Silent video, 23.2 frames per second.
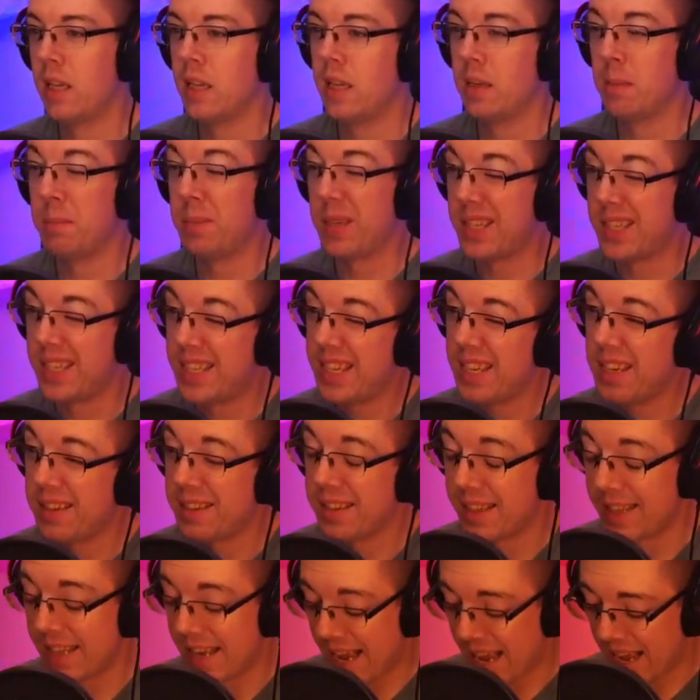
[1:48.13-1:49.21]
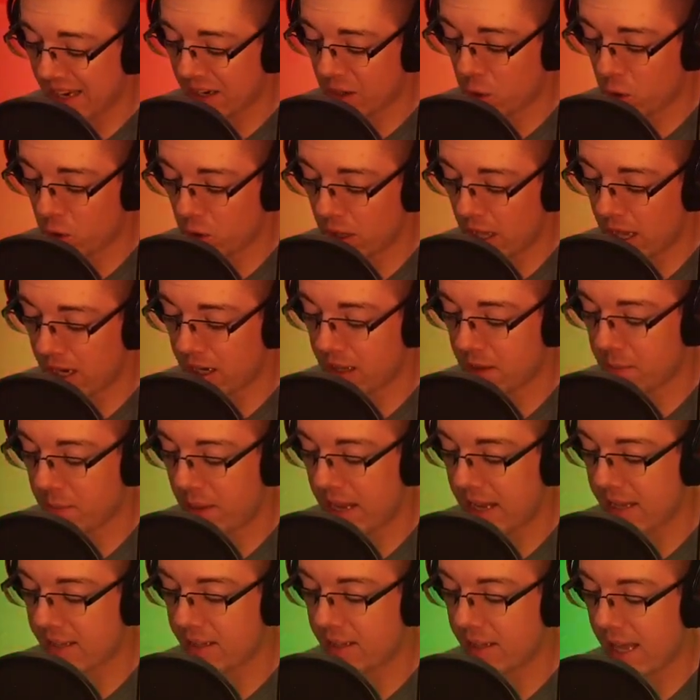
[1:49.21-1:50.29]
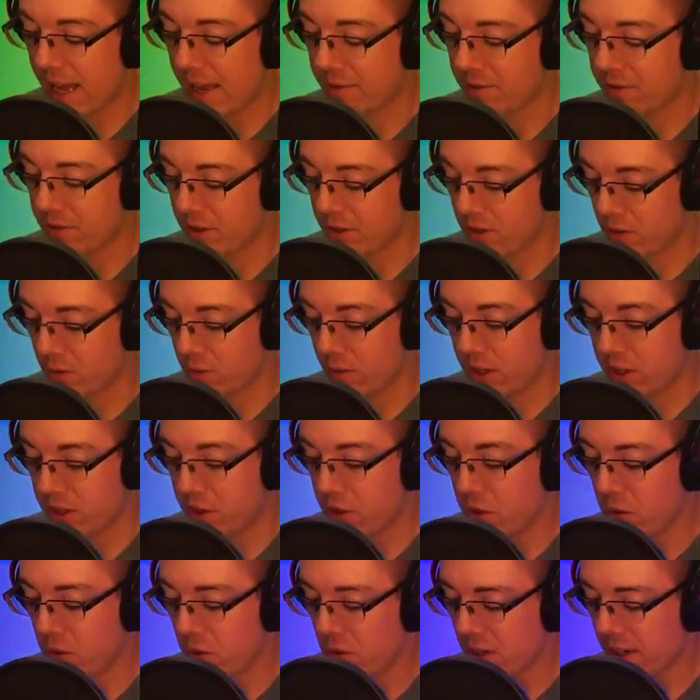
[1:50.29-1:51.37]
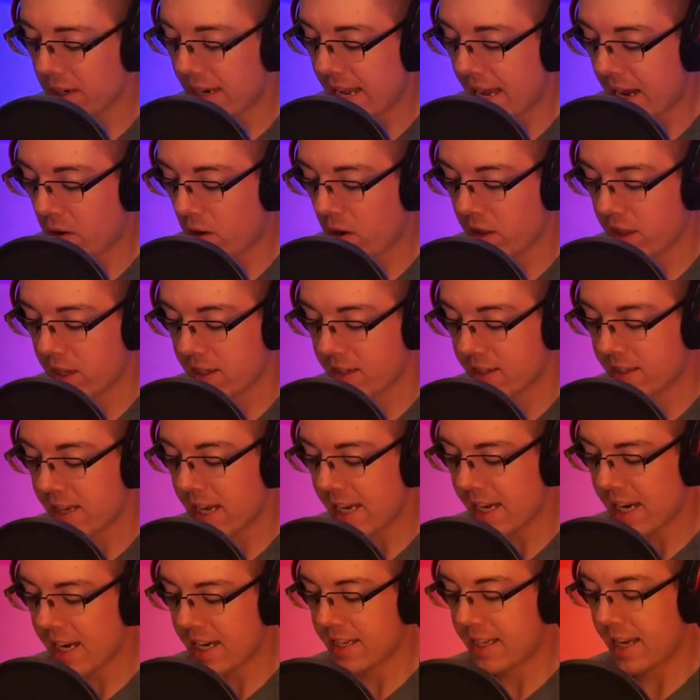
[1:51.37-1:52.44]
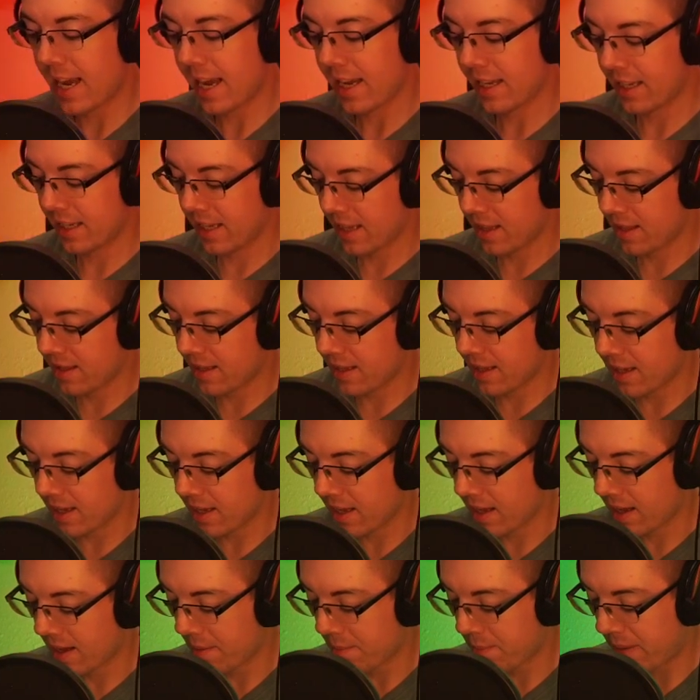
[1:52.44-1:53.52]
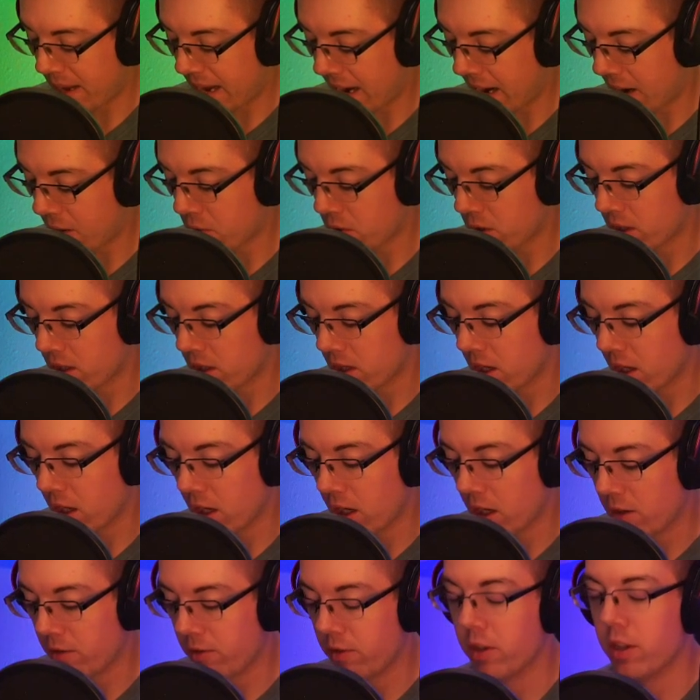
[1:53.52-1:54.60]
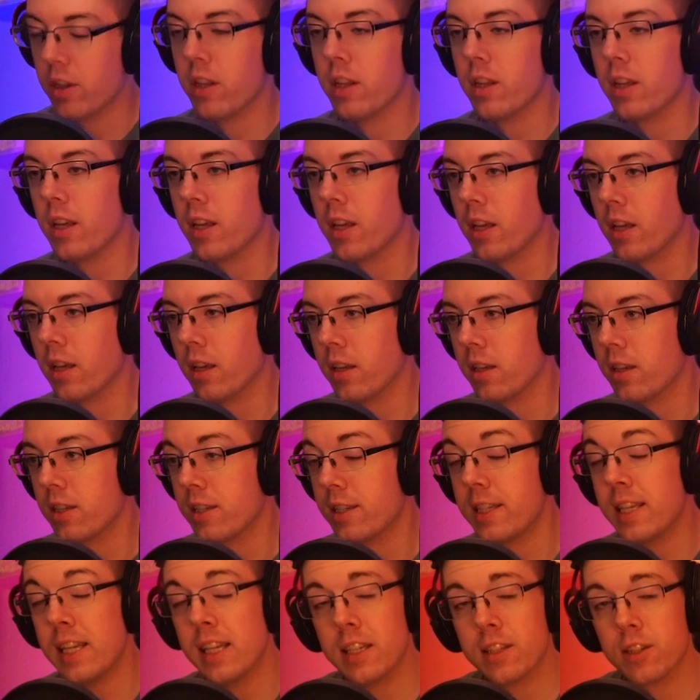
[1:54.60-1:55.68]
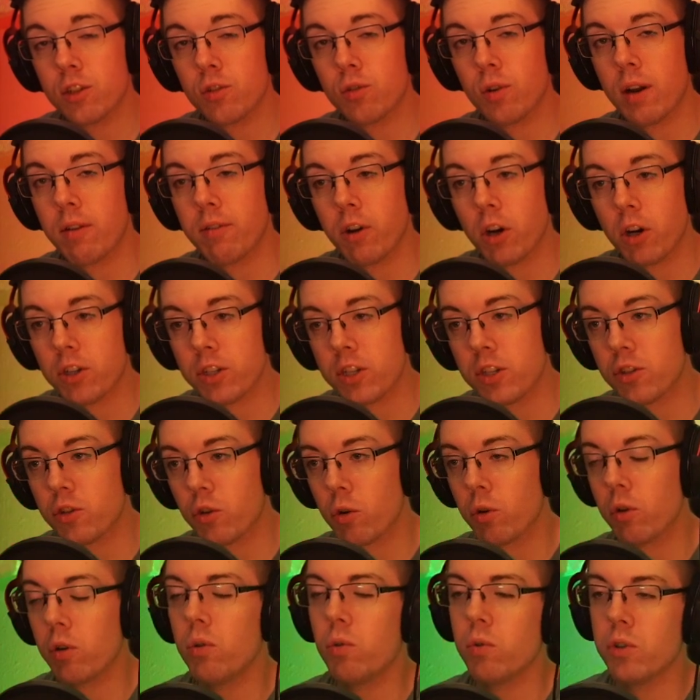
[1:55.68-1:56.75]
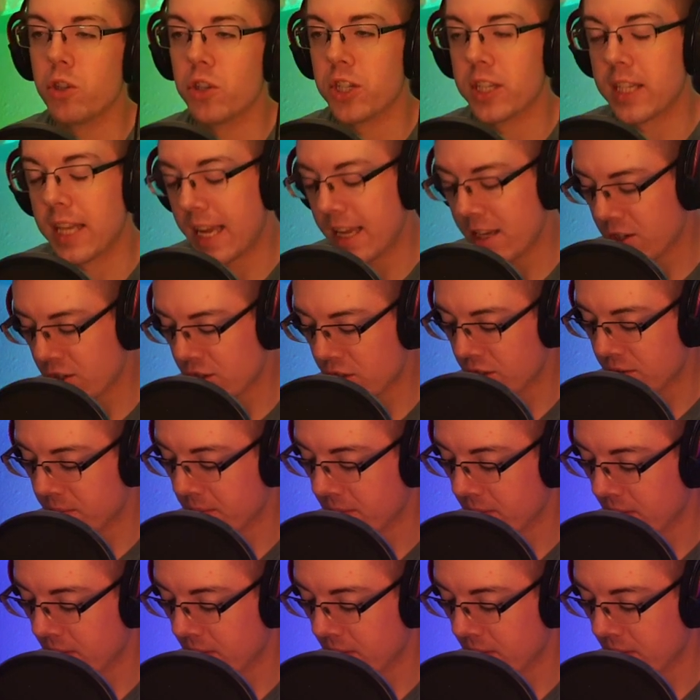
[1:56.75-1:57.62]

But still, not a whole lot of the base left. We do now on the second attack get the power of the 6 graveyards in total, which is nice.